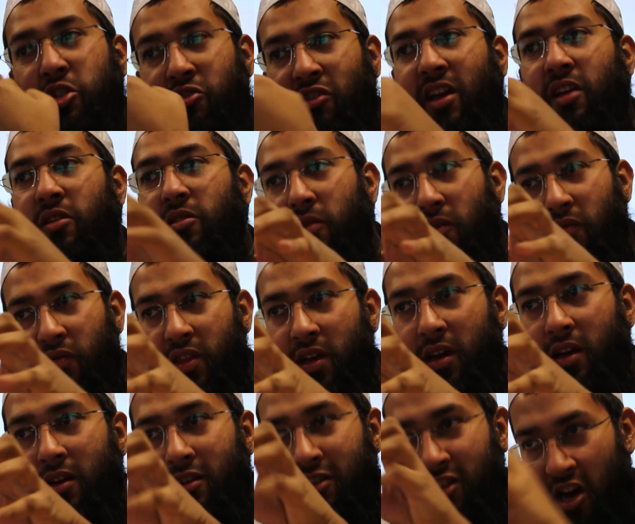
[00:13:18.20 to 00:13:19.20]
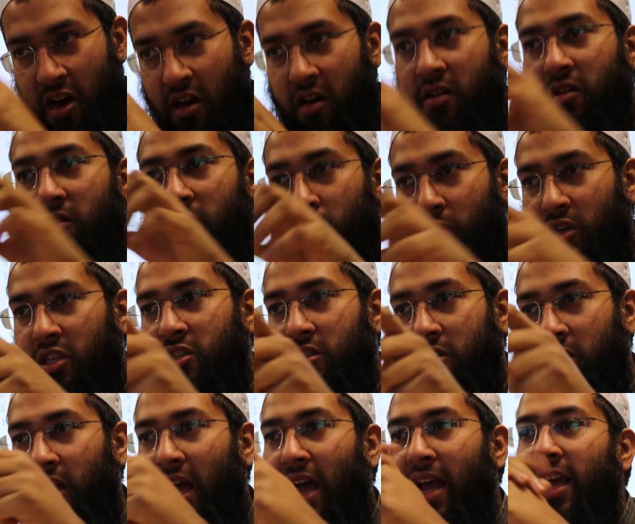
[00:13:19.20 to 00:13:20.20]
strength of the tongue,
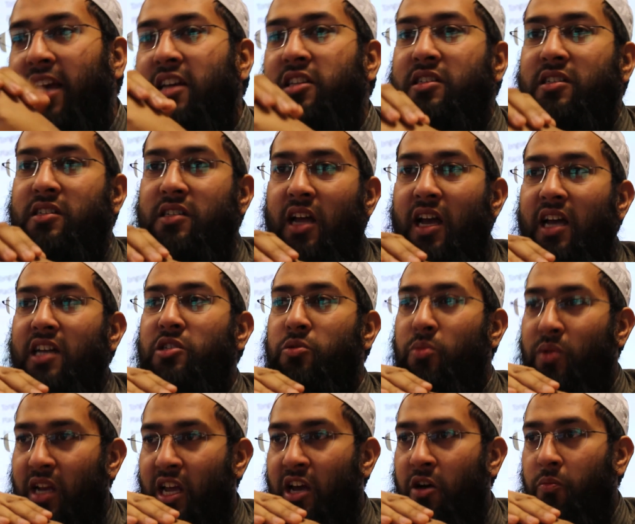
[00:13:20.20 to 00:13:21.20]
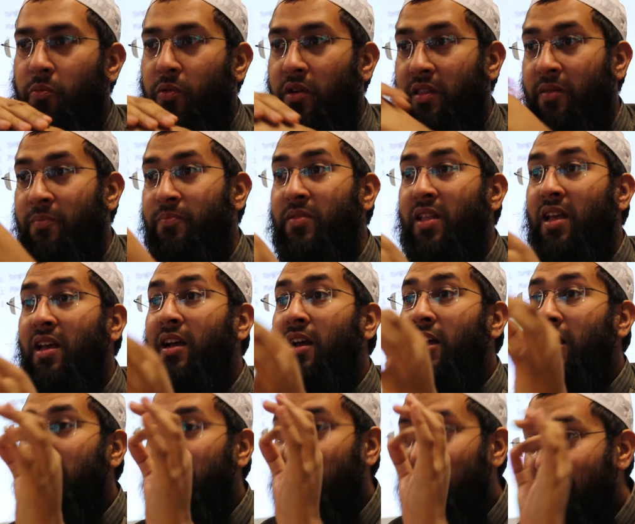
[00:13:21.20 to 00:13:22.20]
which that exercise will help with.
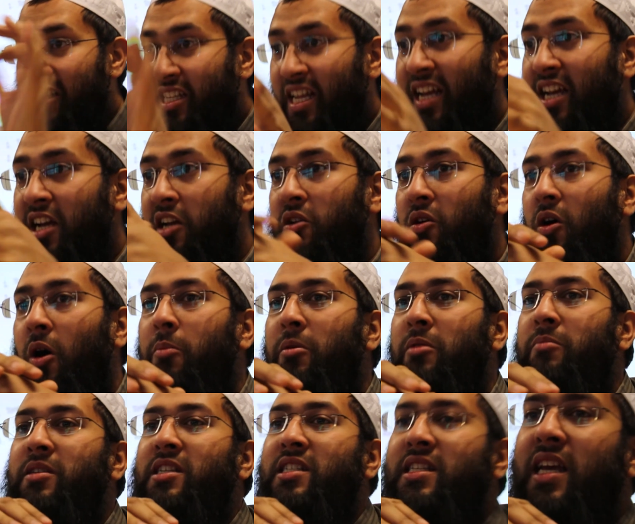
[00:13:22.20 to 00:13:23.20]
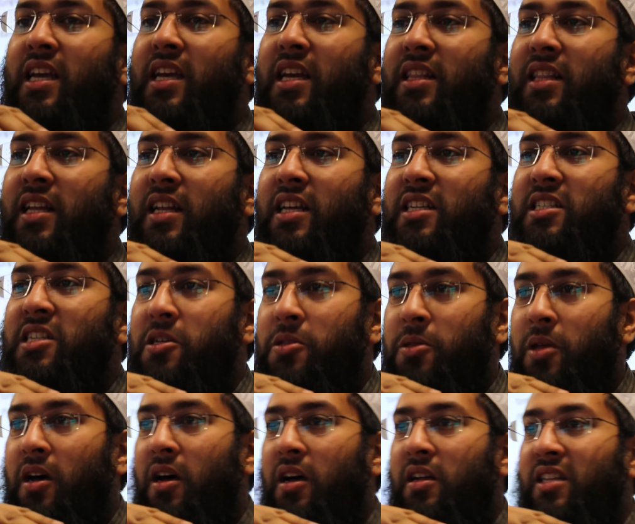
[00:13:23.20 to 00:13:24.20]
The second common mistake in the letter
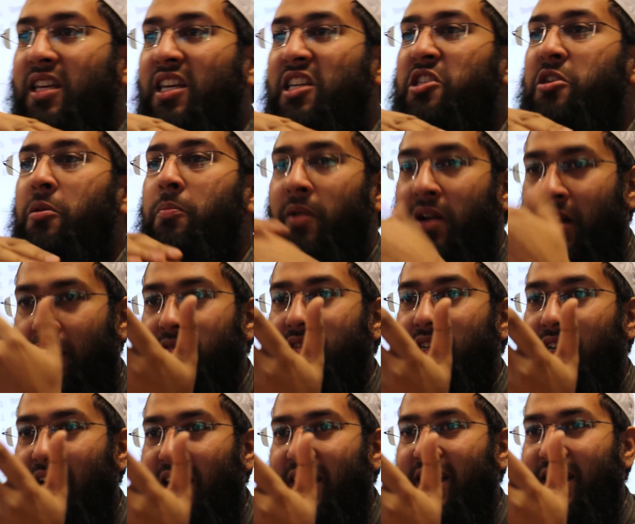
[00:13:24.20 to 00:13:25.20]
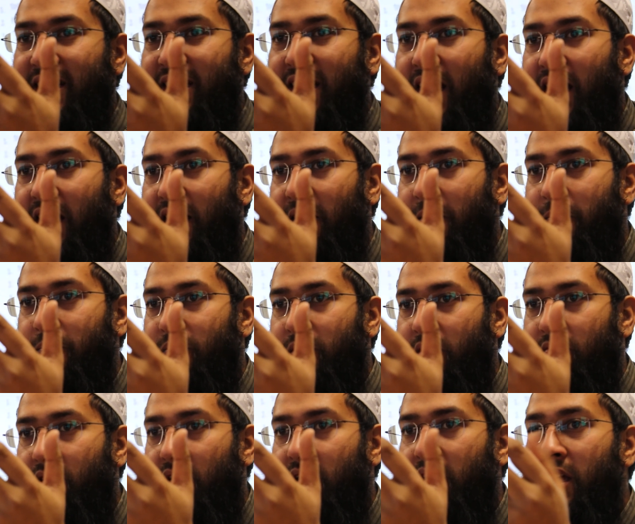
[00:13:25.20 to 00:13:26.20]
daad is to pronounce it like a dal,
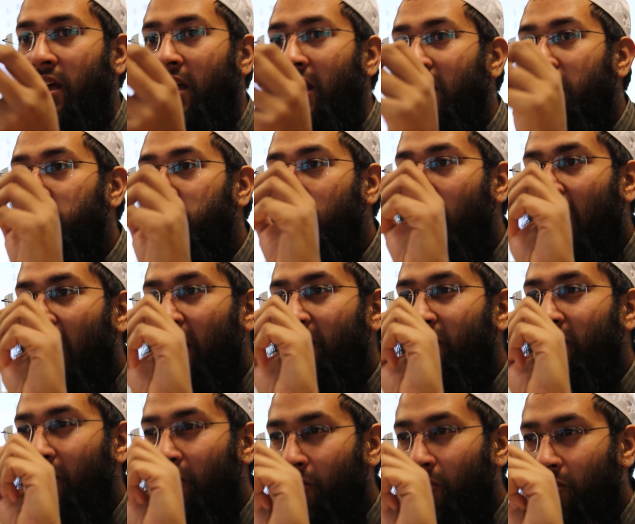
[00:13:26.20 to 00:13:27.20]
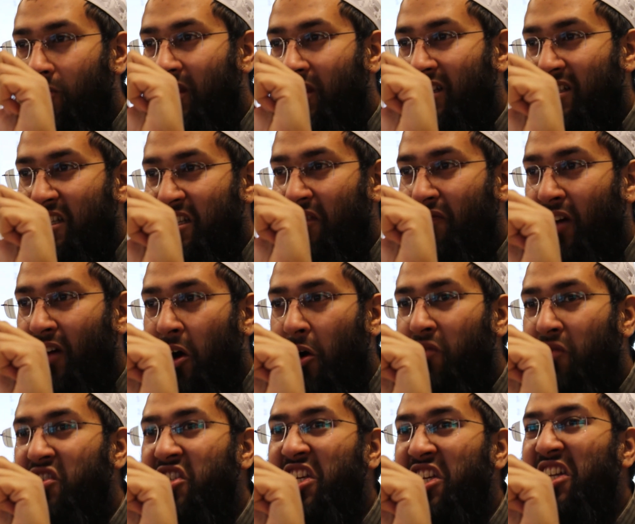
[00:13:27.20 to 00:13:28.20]
right? To have the sifa
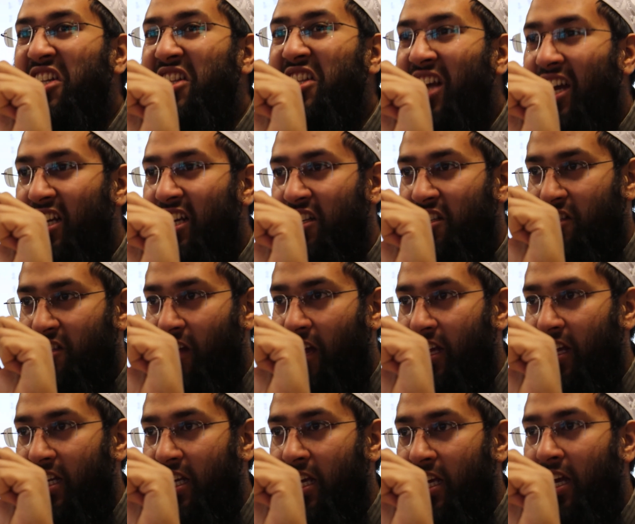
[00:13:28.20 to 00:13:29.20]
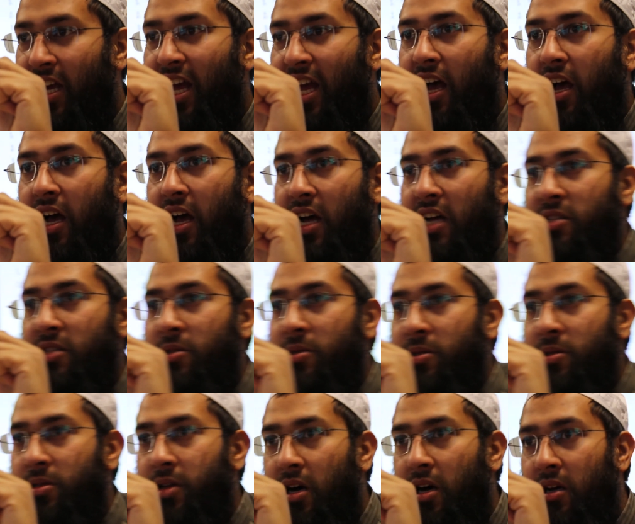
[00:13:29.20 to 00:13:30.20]
of shidda inside it.
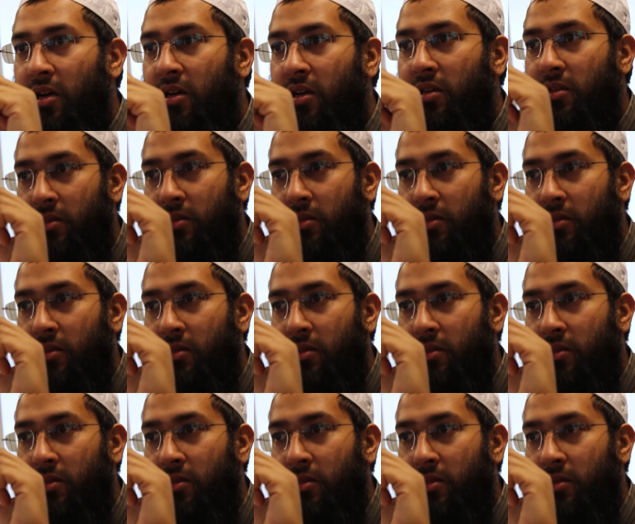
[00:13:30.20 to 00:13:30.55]
Ad-da.